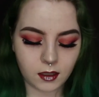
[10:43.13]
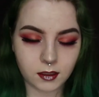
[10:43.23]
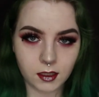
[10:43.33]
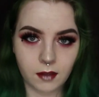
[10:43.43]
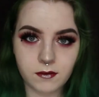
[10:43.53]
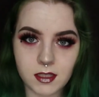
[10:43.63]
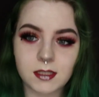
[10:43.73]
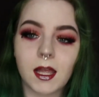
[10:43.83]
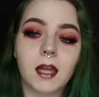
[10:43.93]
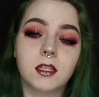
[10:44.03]
Love these
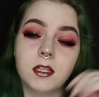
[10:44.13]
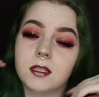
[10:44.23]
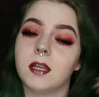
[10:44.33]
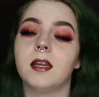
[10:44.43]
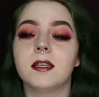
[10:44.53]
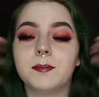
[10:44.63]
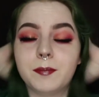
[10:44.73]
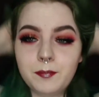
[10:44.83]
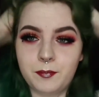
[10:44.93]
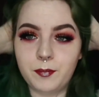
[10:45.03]
lashes. I
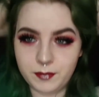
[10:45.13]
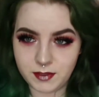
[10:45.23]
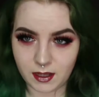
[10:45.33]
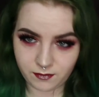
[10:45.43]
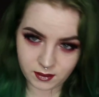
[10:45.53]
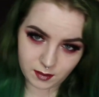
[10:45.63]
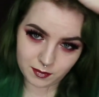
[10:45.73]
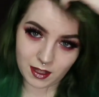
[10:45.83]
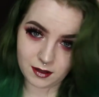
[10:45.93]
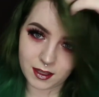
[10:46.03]
definitely
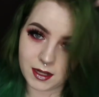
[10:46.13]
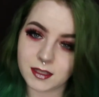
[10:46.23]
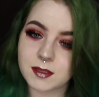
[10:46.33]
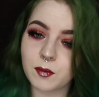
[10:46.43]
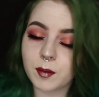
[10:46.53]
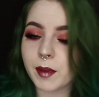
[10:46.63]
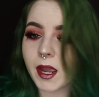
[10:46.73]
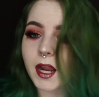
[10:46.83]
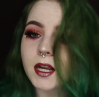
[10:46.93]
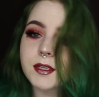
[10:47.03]
plan on getting some more
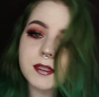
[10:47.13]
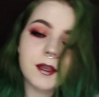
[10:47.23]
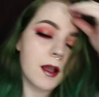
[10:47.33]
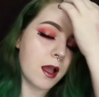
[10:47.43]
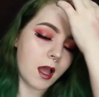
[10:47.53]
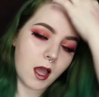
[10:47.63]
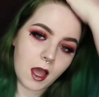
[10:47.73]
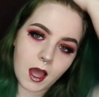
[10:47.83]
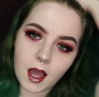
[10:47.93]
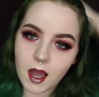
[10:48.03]
pairs.
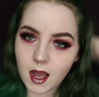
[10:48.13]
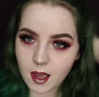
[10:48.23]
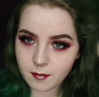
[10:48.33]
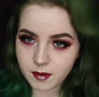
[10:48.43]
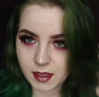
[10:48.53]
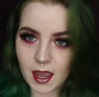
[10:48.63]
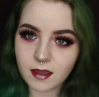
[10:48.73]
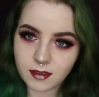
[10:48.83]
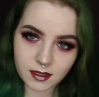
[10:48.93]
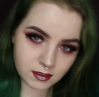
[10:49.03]

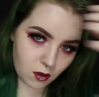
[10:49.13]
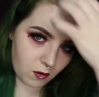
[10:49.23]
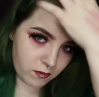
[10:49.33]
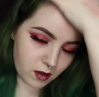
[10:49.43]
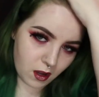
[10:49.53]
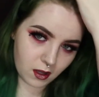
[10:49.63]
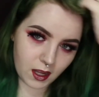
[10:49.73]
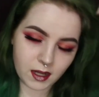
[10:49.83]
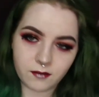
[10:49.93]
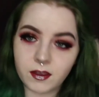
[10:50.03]
Yeah, that's overall
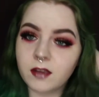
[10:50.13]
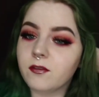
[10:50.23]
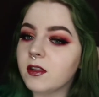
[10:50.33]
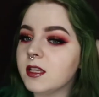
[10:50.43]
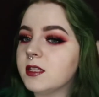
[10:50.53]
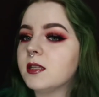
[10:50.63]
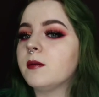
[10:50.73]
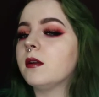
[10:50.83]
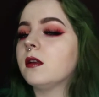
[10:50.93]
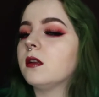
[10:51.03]
kind of it for this
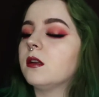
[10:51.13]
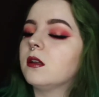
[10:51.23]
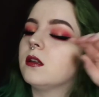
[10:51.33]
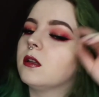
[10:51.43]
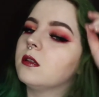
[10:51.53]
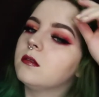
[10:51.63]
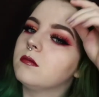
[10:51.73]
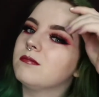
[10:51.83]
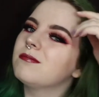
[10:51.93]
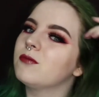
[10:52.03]

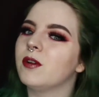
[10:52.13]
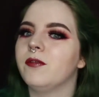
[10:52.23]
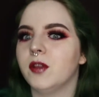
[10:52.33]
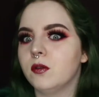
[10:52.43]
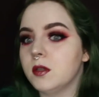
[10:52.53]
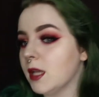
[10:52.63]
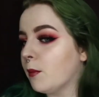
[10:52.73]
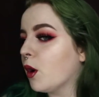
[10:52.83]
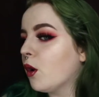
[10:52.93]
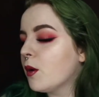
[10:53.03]
review
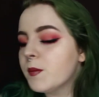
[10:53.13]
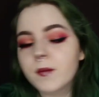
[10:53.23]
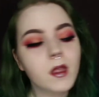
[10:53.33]
demo.